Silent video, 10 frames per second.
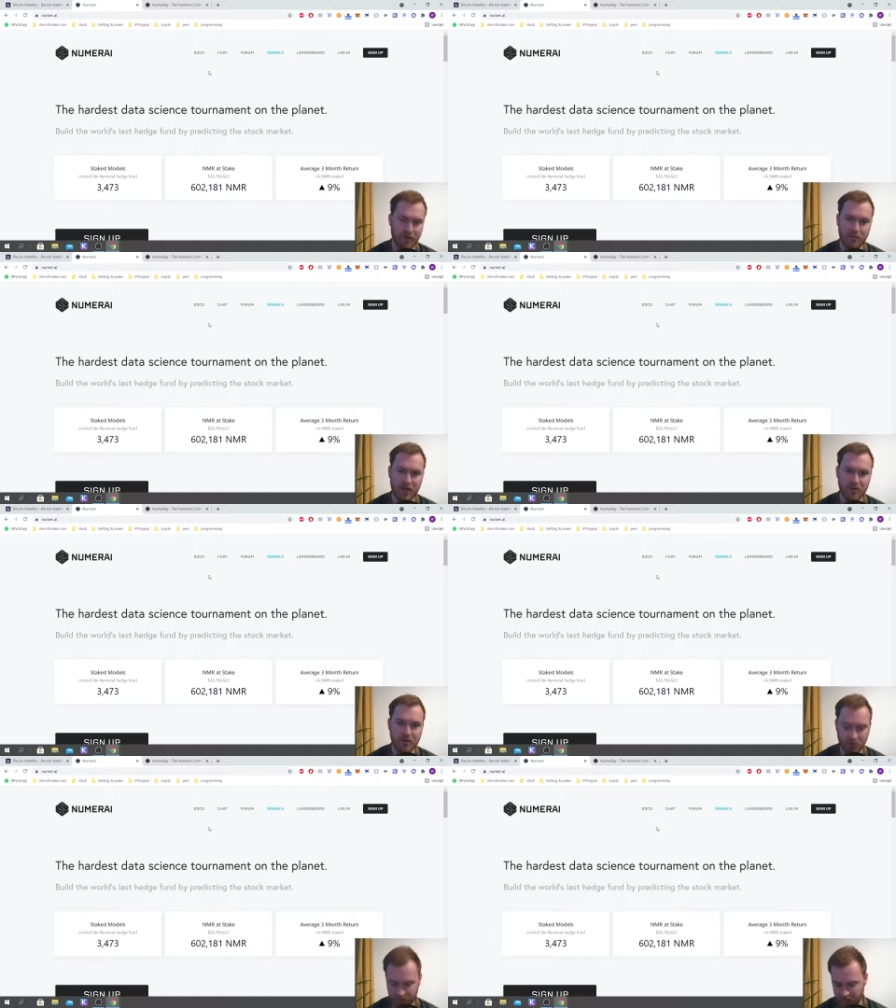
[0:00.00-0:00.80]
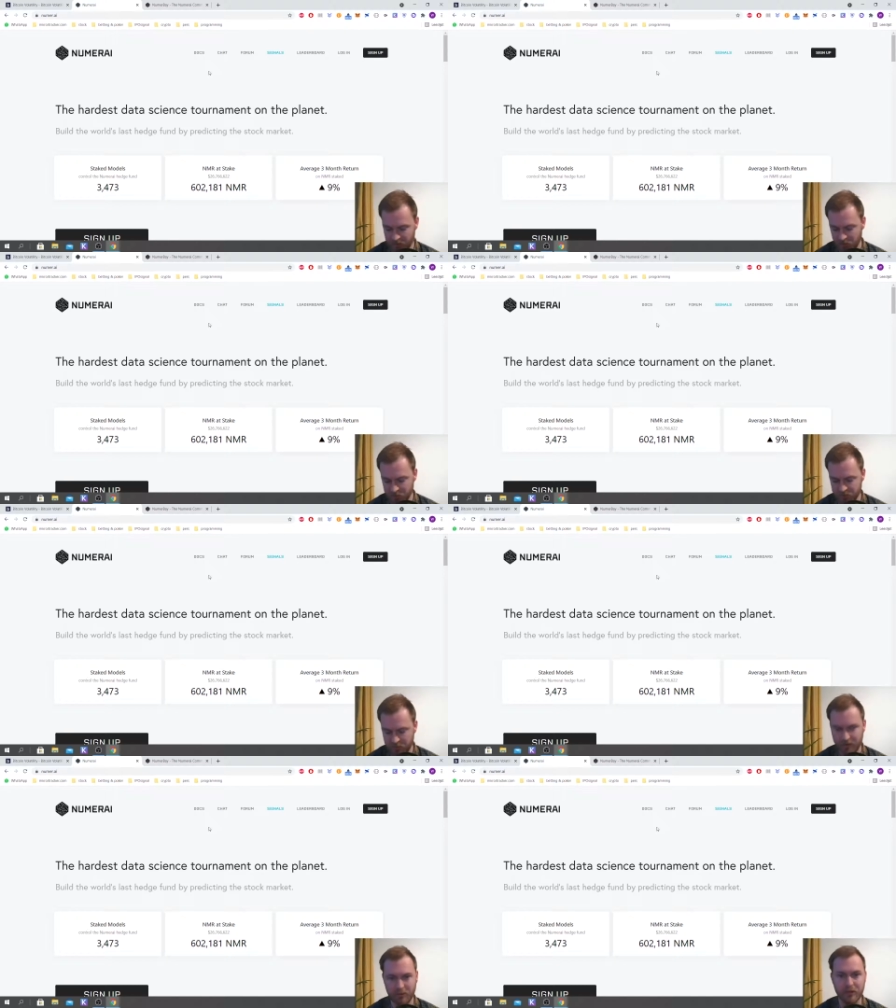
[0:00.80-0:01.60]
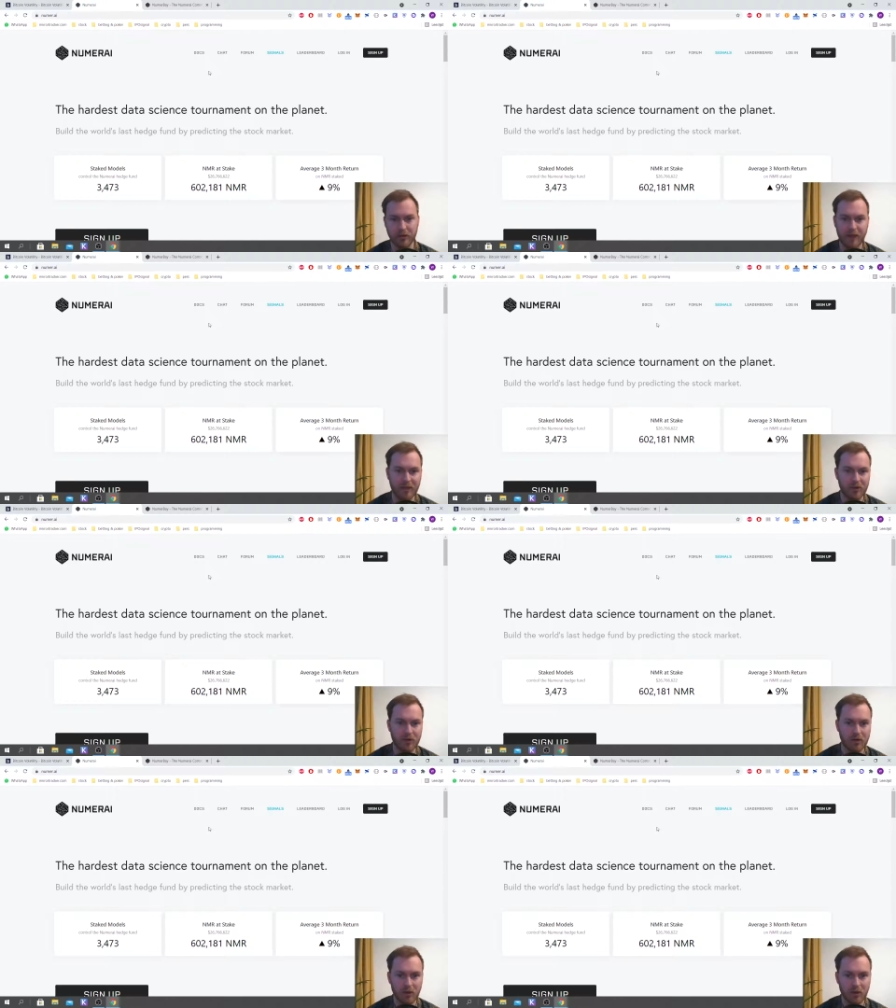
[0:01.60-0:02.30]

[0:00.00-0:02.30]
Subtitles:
practical, and there's also very fundamental